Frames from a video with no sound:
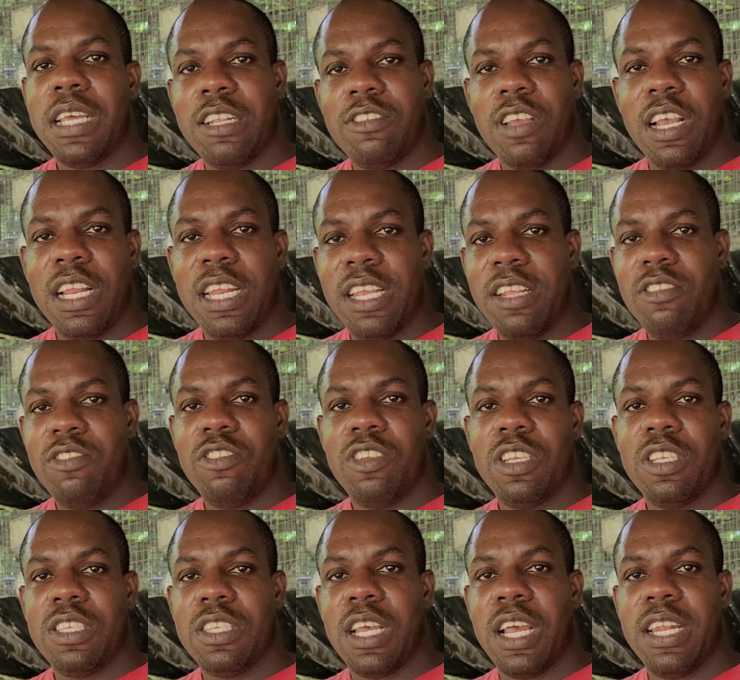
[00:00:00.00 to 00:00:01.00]

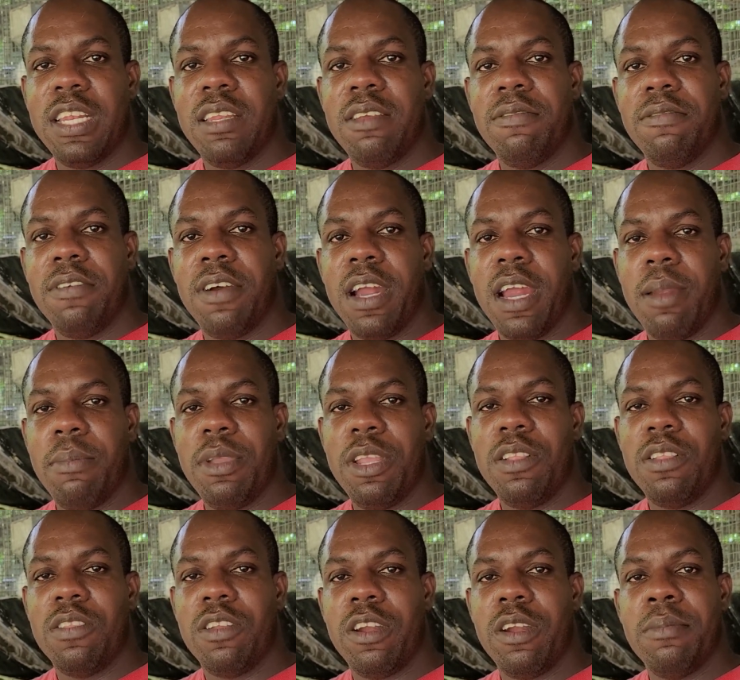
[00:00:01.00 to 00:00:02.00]
challenges on the farm in
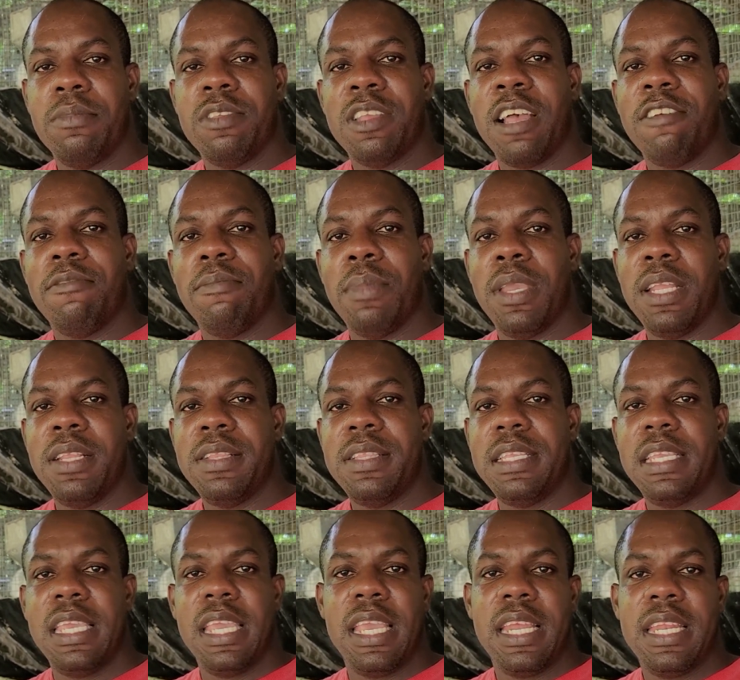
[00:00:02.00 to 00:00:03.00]
terms of
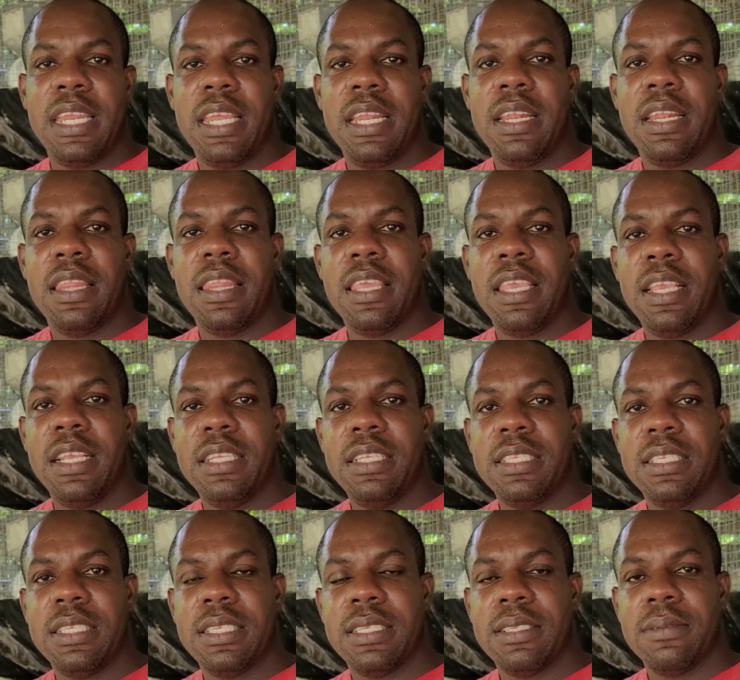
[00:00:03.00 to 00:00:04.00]
maintaining things.